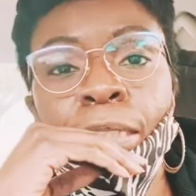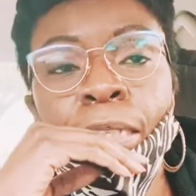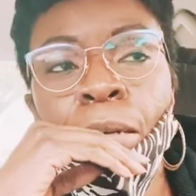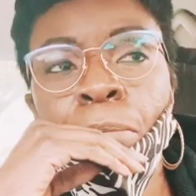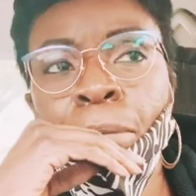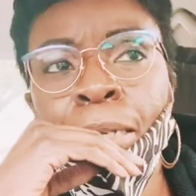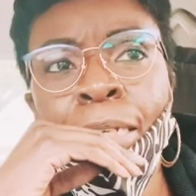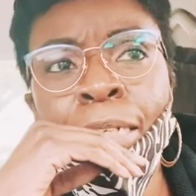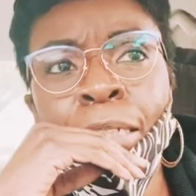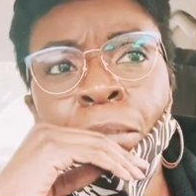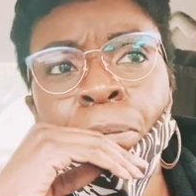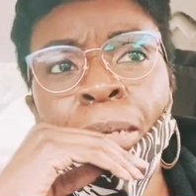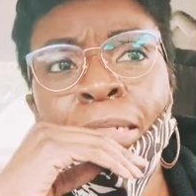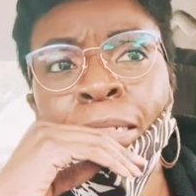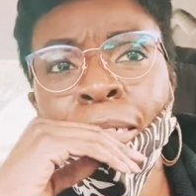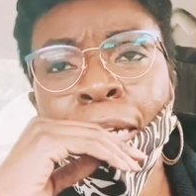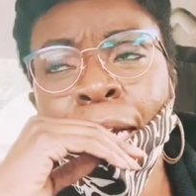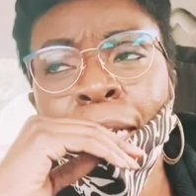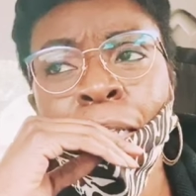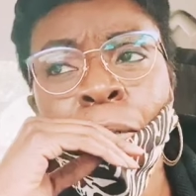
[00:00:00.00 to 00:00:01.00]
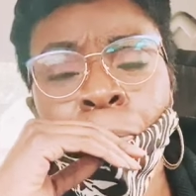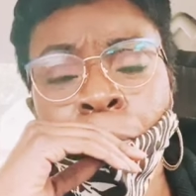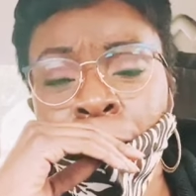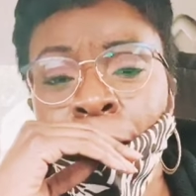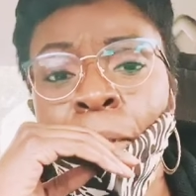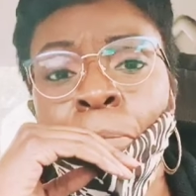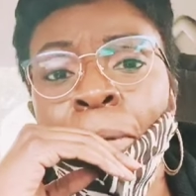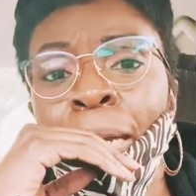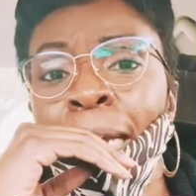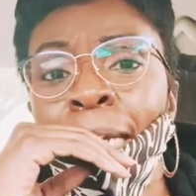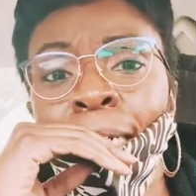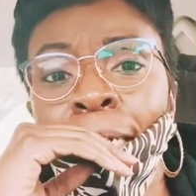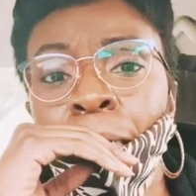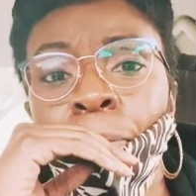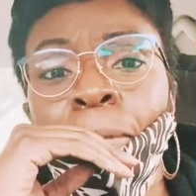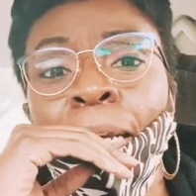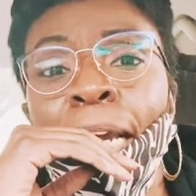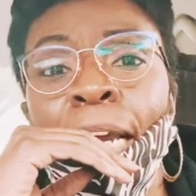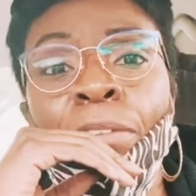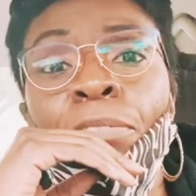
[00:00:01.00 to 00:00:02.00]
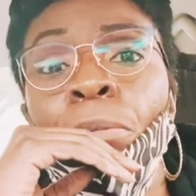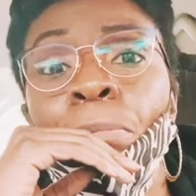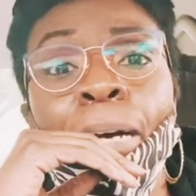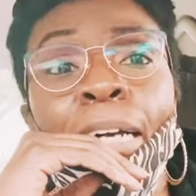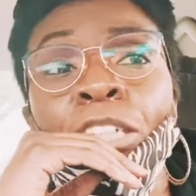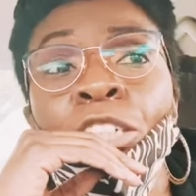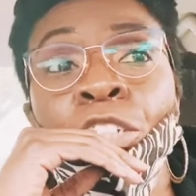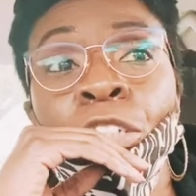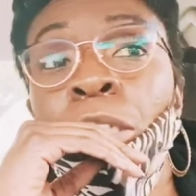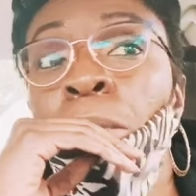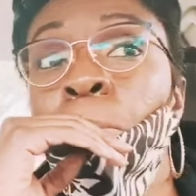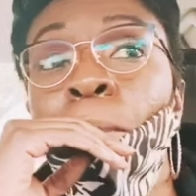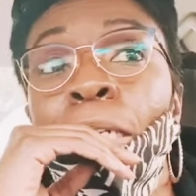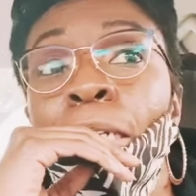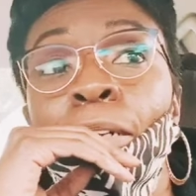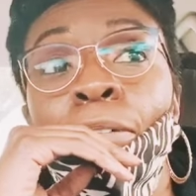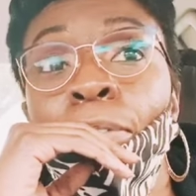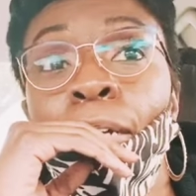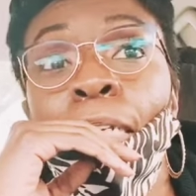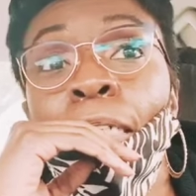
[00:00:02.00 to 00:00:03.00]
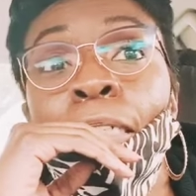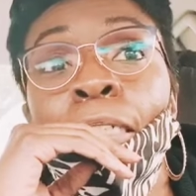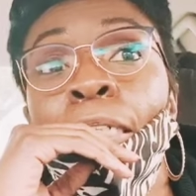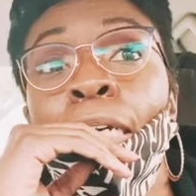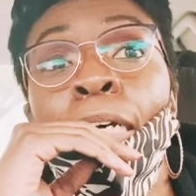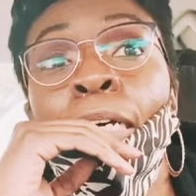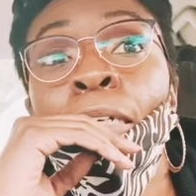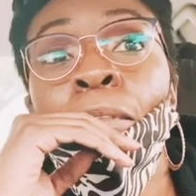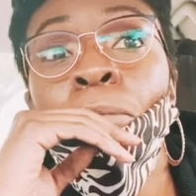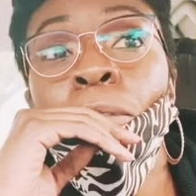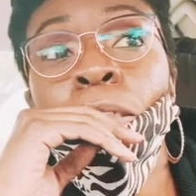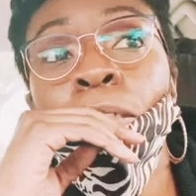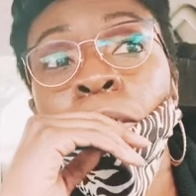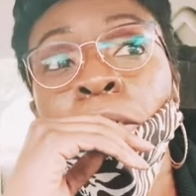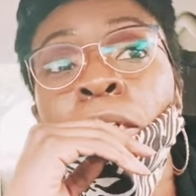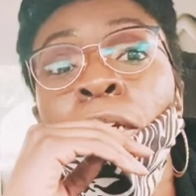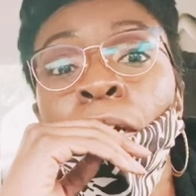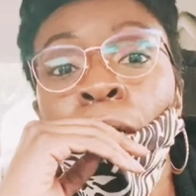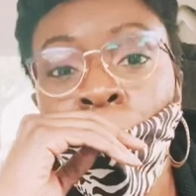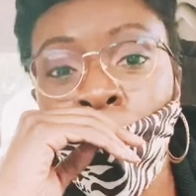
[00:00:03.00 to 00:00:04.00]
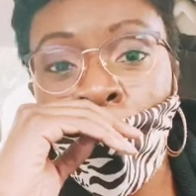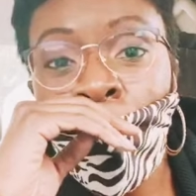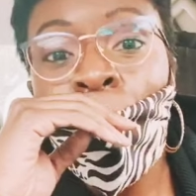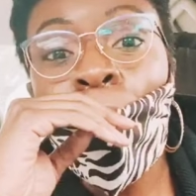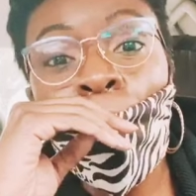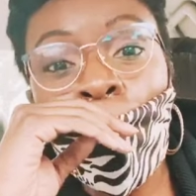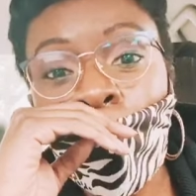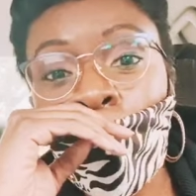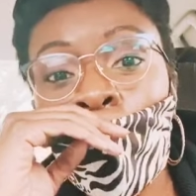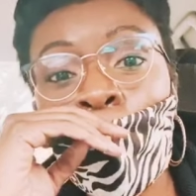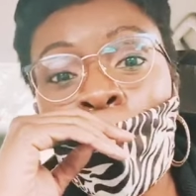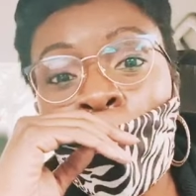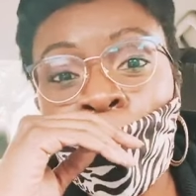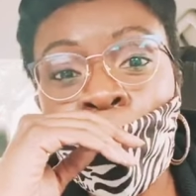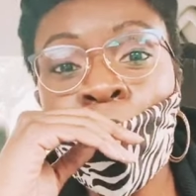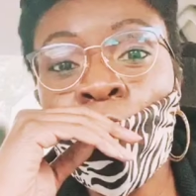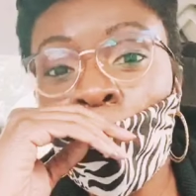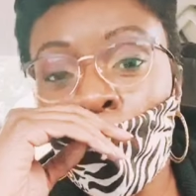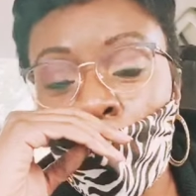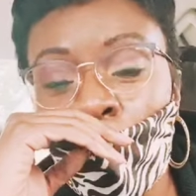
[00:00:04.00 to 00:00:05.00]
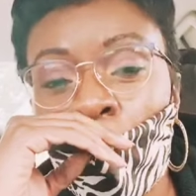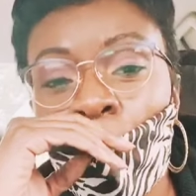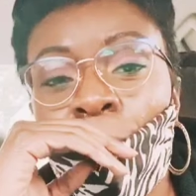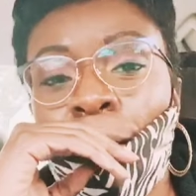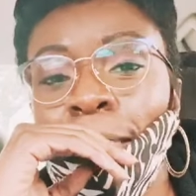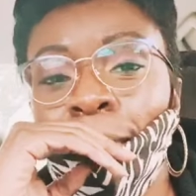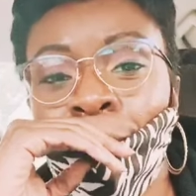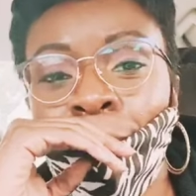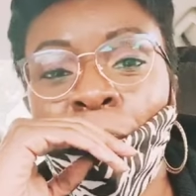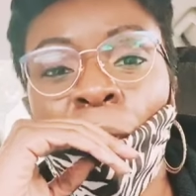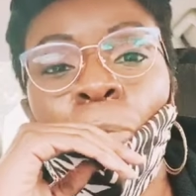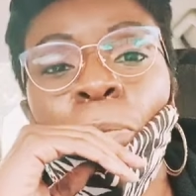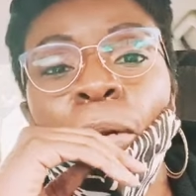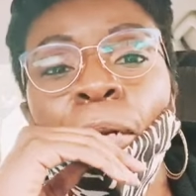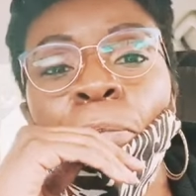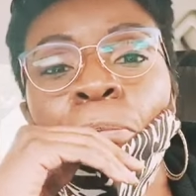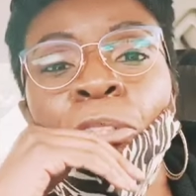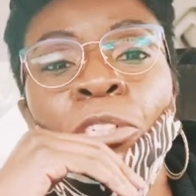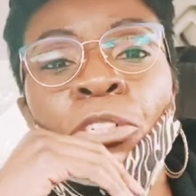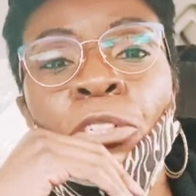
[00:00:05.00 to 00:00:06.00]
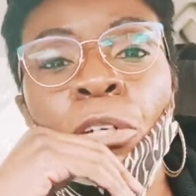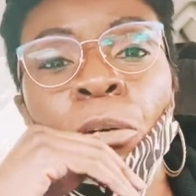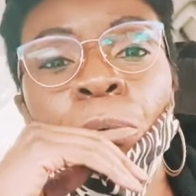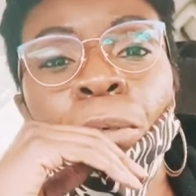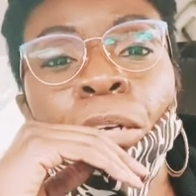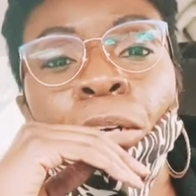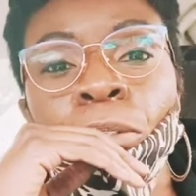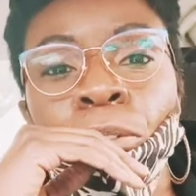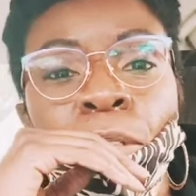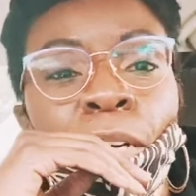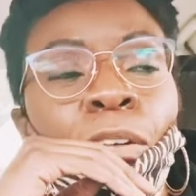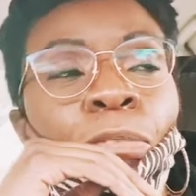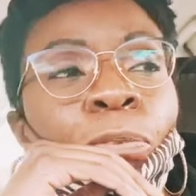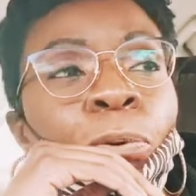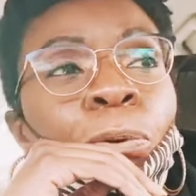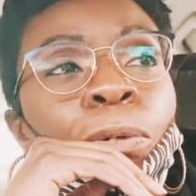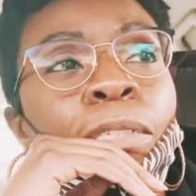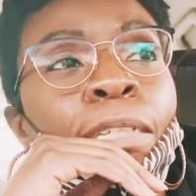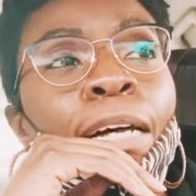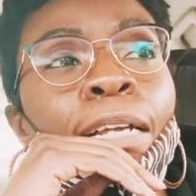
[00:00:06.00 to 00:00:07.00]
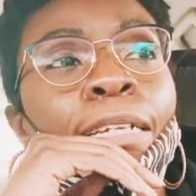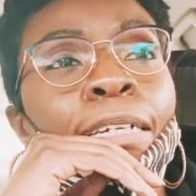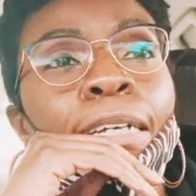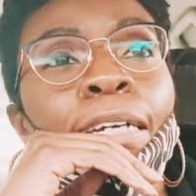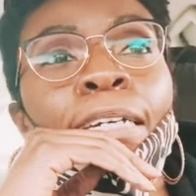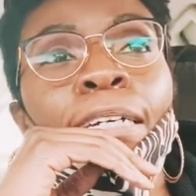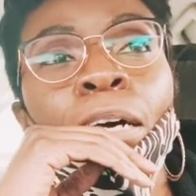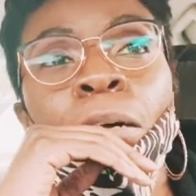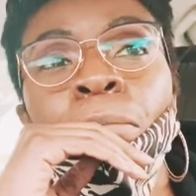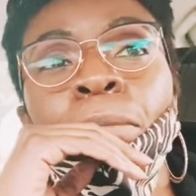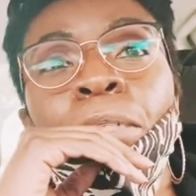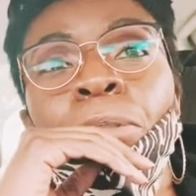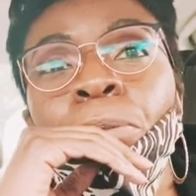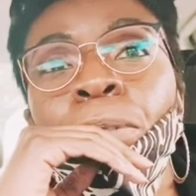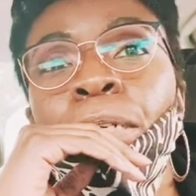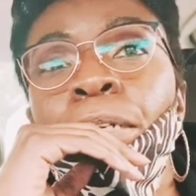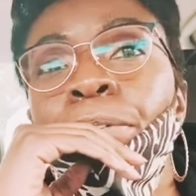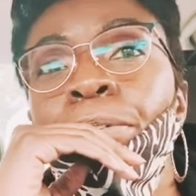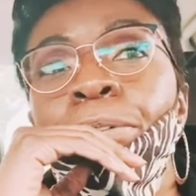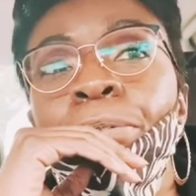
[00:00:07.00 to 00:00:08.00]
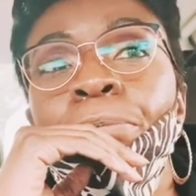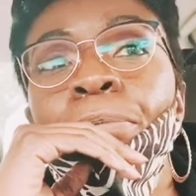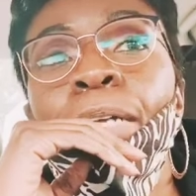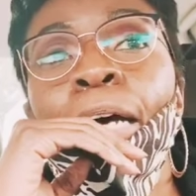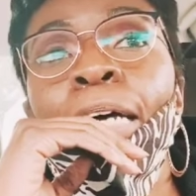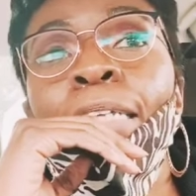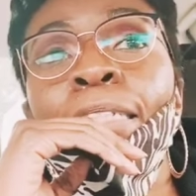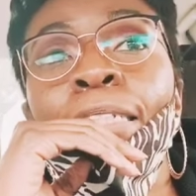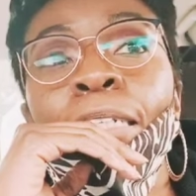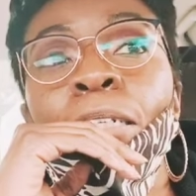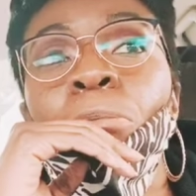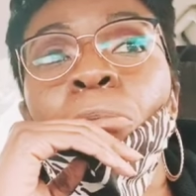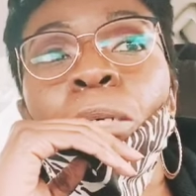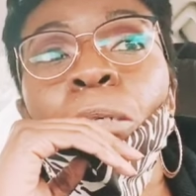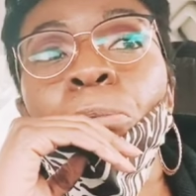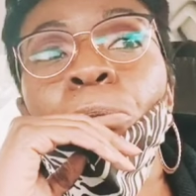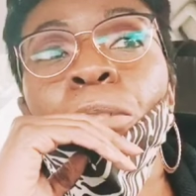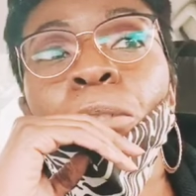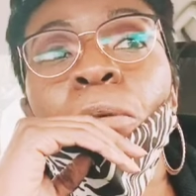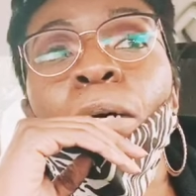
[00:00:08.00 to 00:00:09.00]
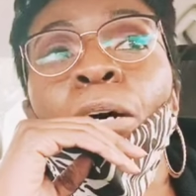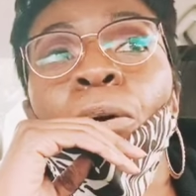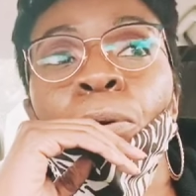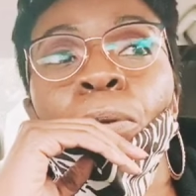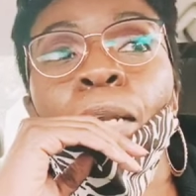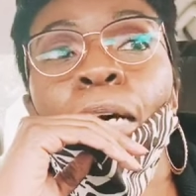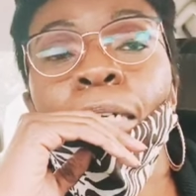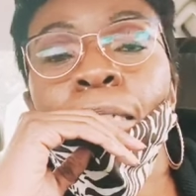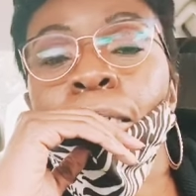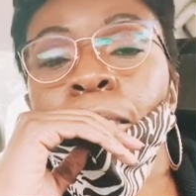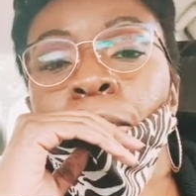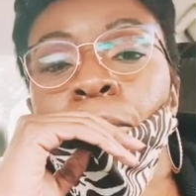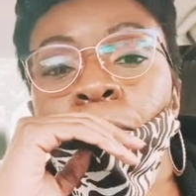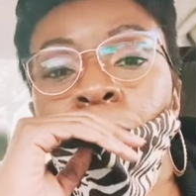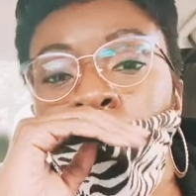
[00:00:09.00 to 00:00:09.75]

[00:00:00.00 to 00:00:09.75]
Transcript: I mean, especially after the pandemic, everybody should be getting a Valentine's. Everybody should be celebrating, but you know, we don't try to force holiday. I mean, whatever. I celebrate pretty a whole lot of stuff.